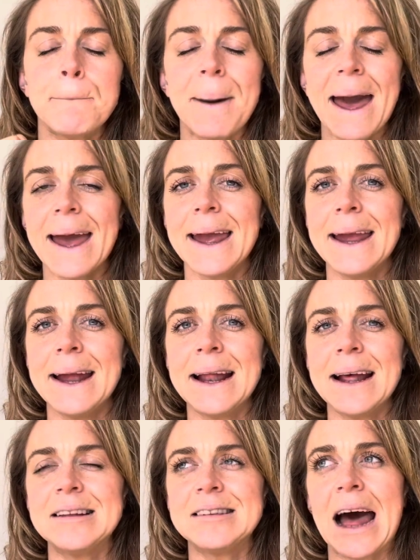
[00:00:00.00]
Pain
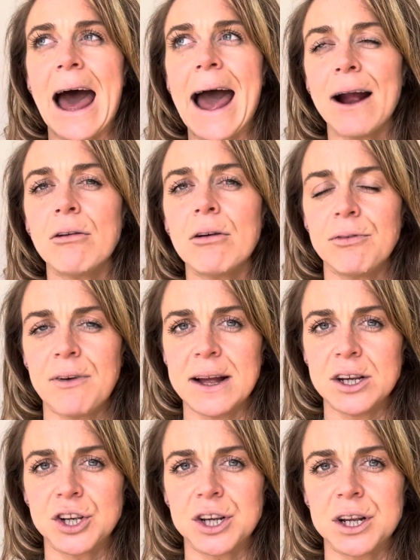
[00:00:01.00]
is
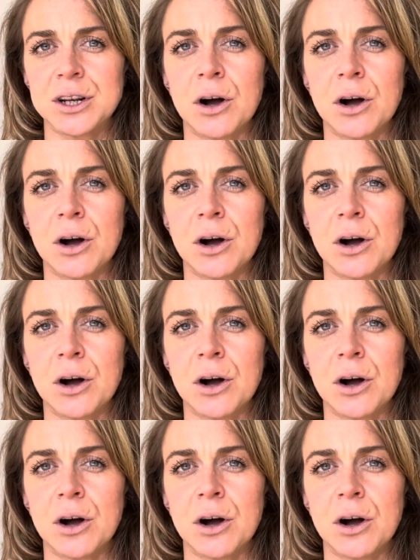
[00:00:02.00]
aggravation